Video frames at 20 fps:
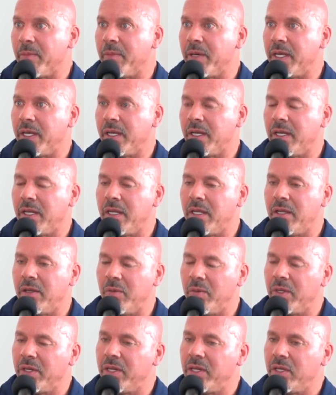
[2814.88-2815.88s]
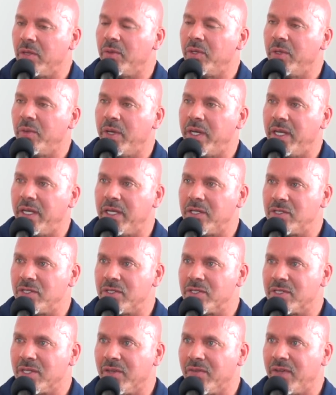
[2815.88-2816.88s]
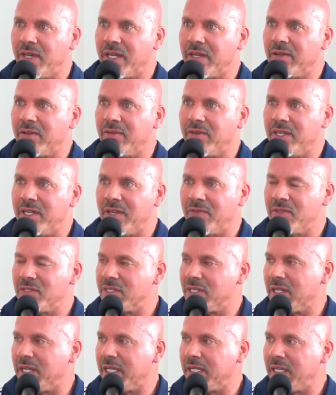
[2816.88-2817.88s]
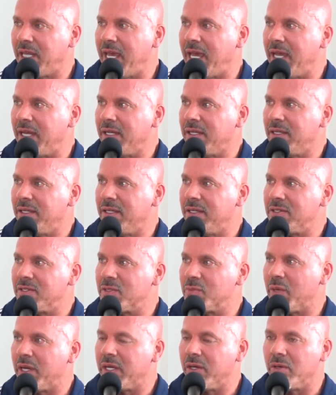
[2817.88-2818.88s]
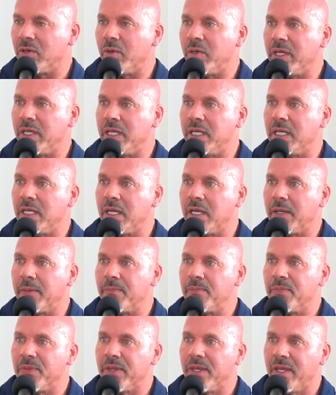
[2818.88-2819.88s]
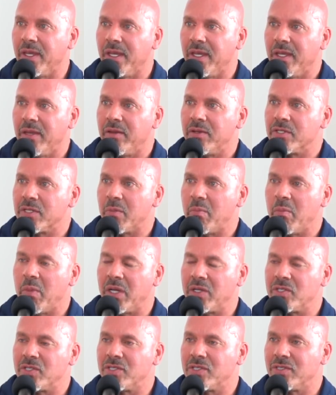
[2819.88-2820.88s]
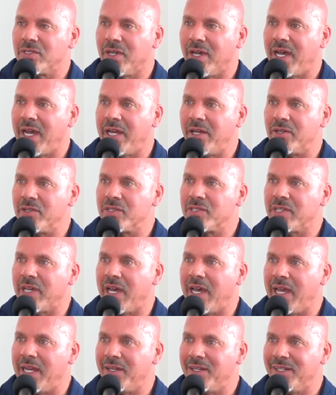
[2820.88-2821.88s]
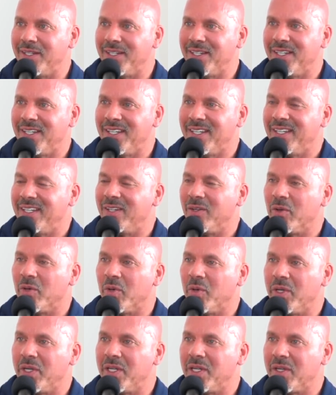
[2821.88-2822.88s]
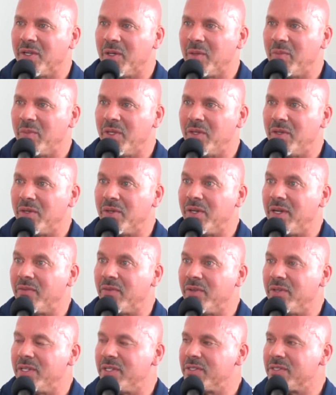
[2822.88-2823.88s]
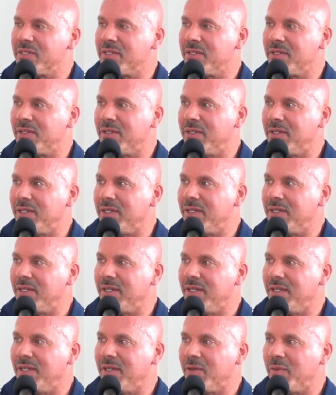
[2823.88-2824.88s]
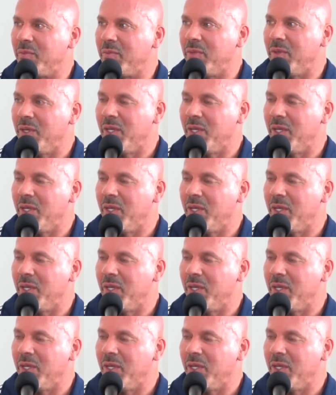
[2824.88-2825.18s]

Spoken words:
But really, the only way to get yourself out of a deficit like that is by growing the income. There's a much higher side in growing income than there ever is in you know,